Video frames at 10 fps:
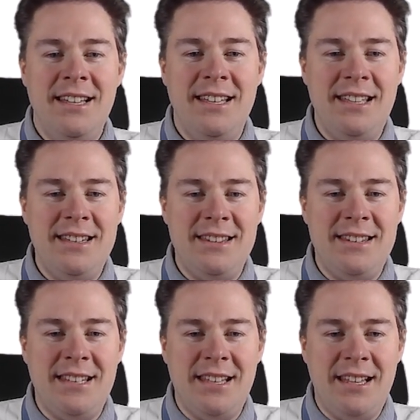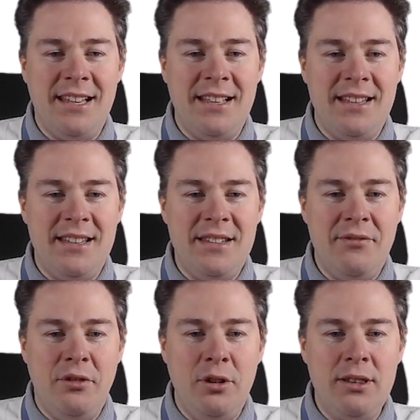It
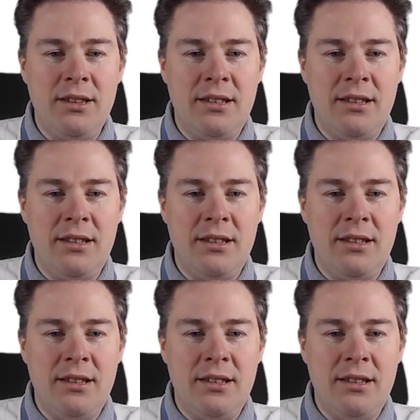default.